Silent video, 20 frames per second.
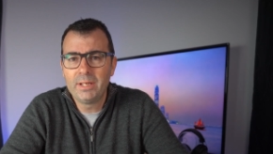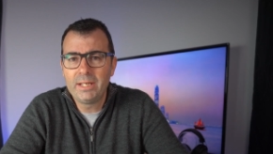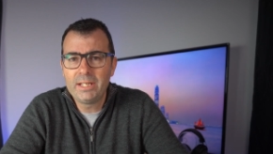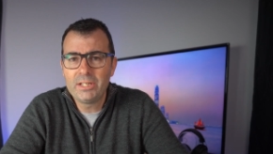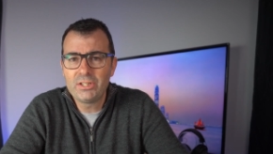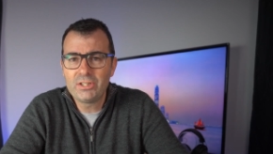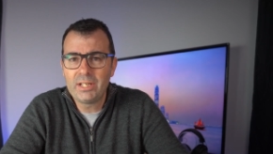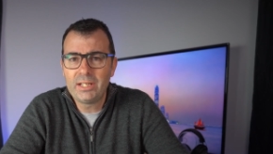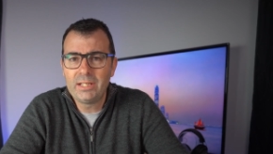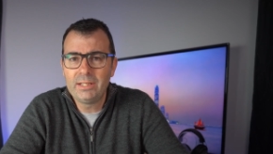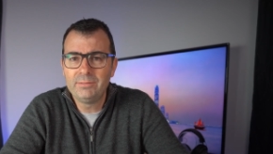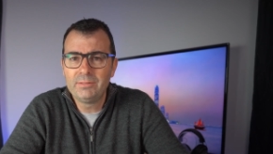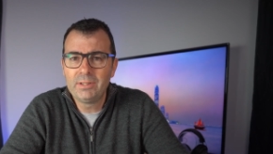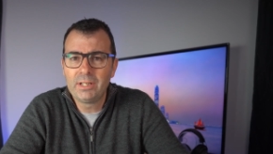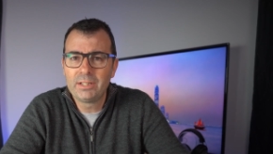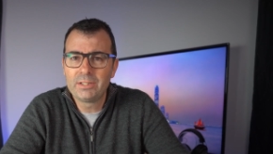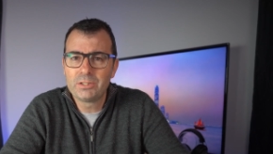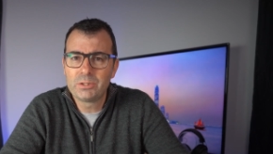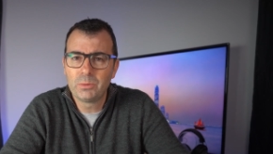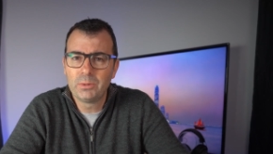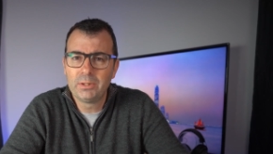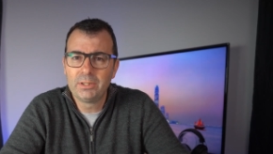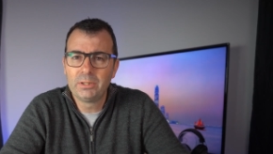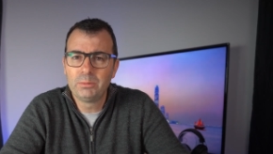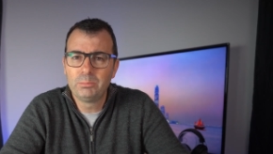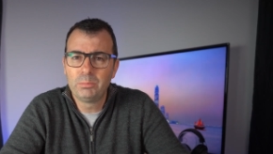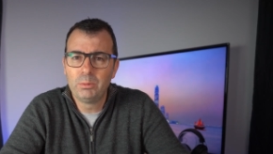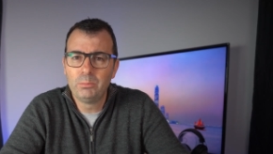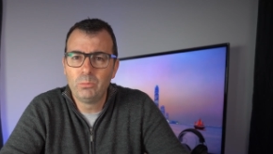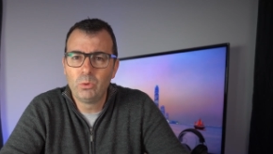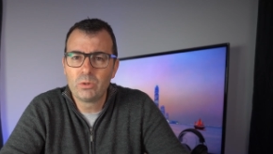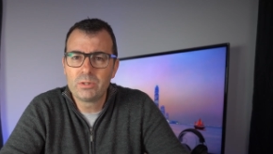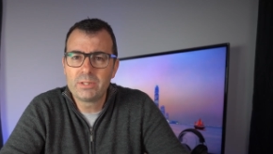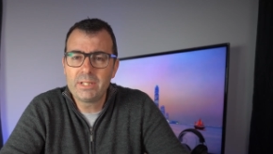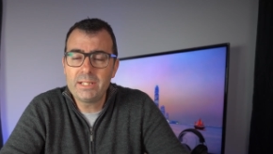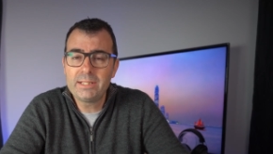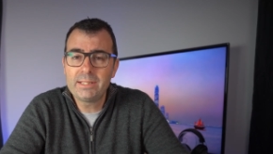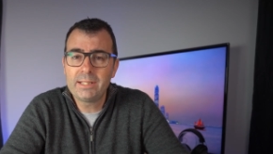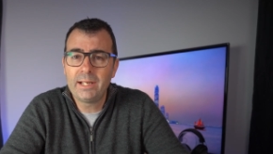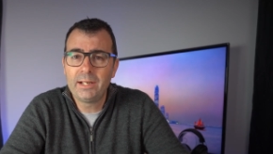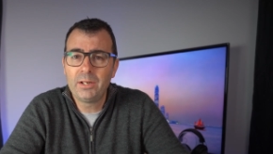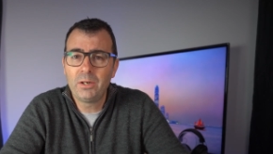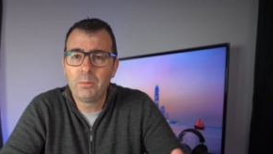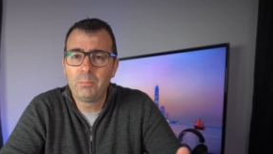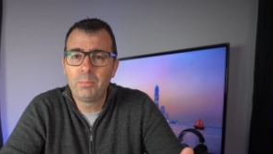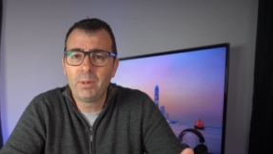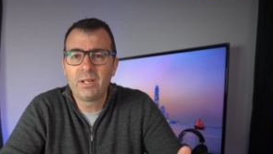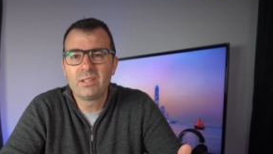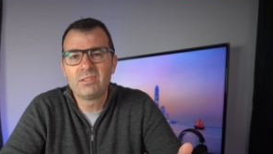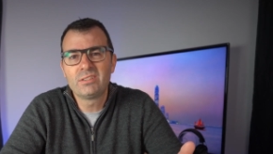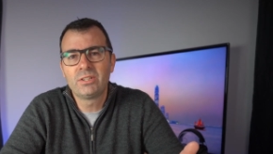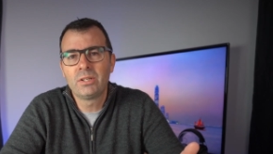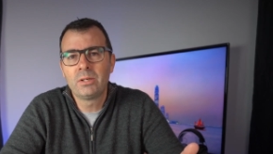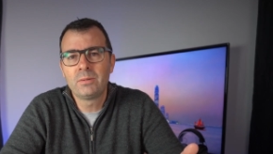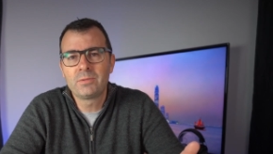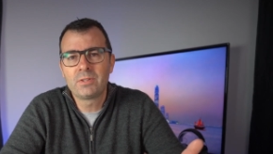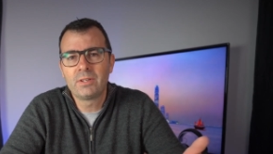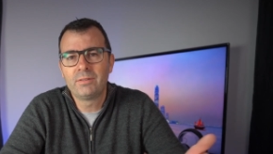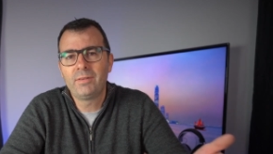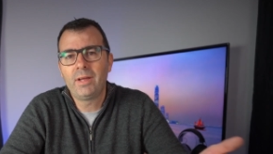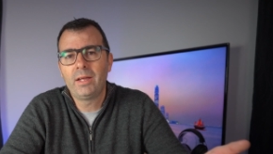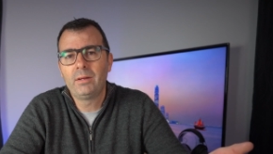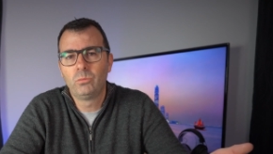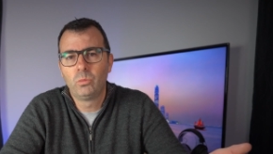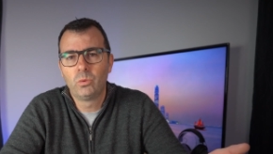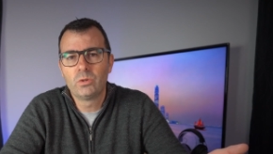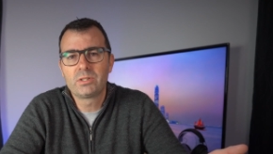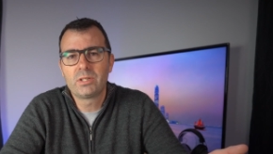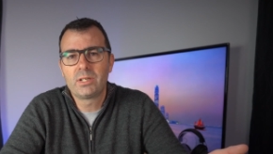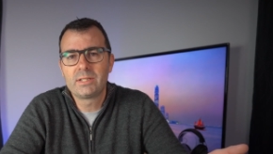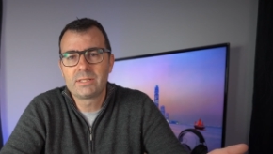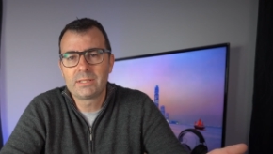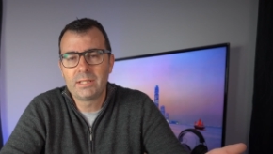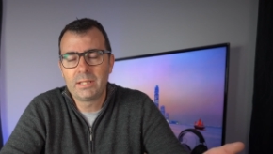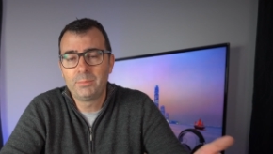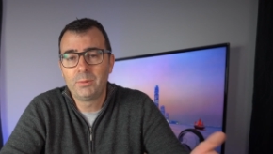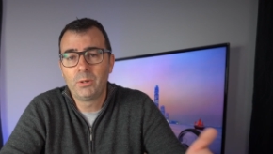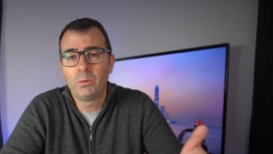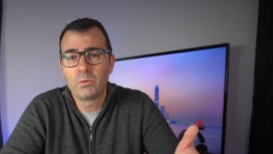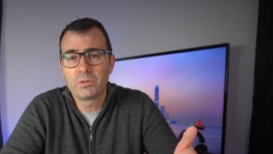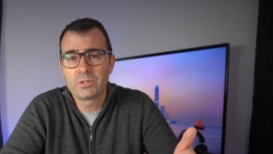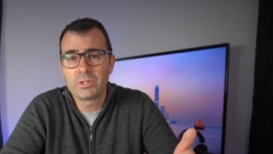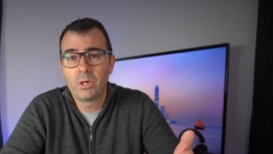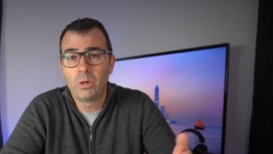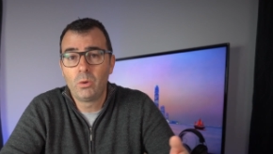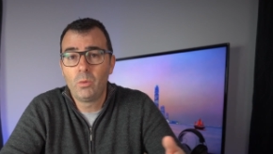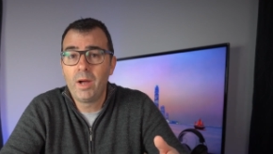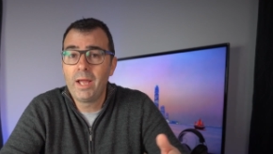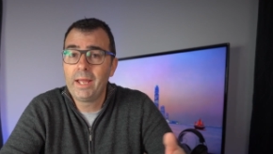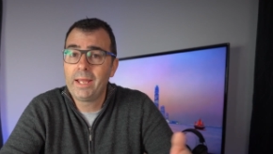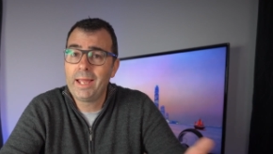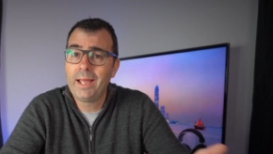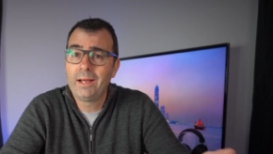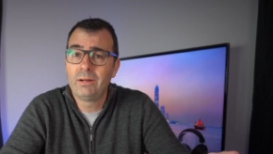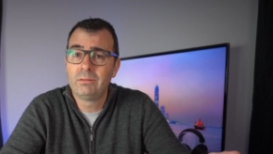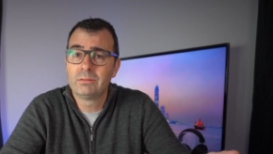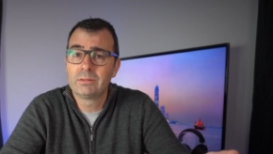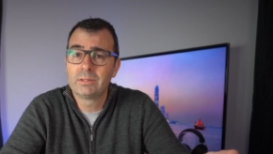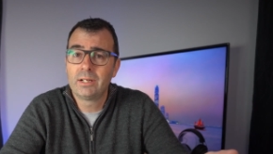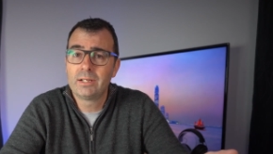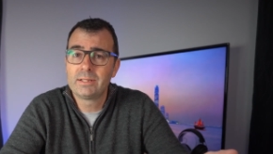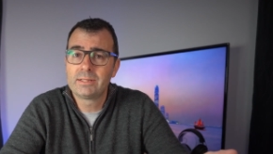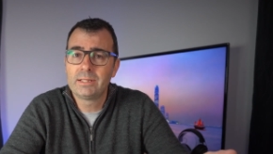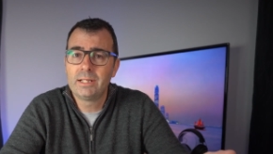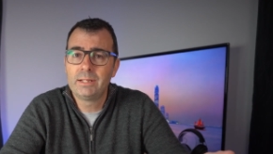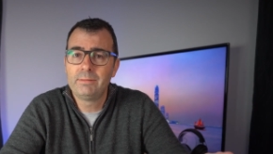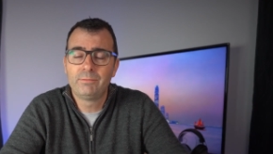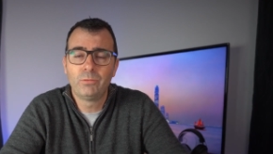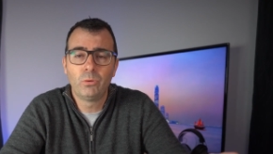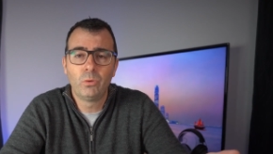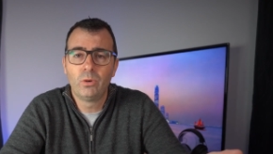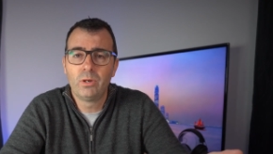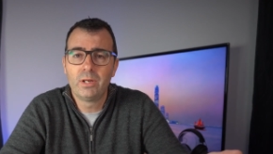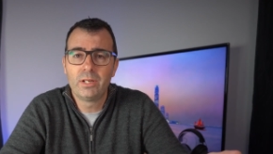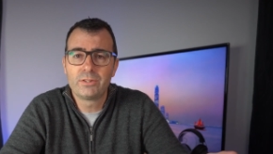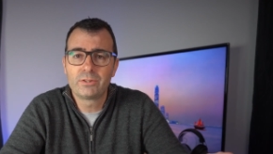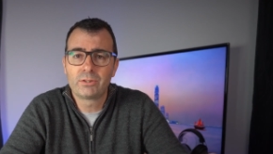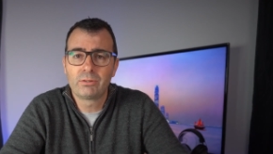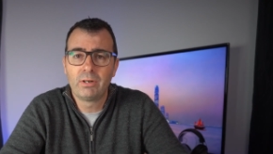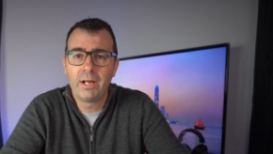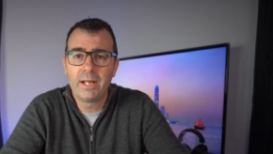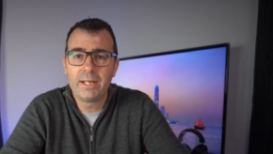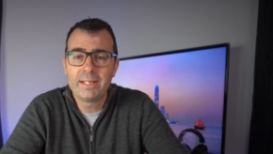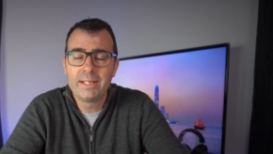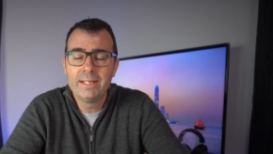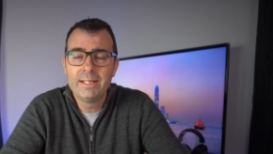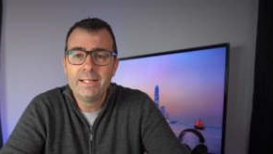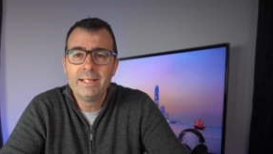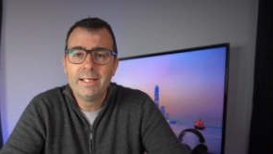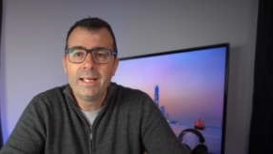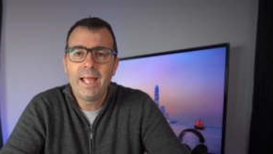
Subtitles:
each evening into a little bit more detail, but in terms of was I sleeping, was I awake, how long did I sleep for, it's great.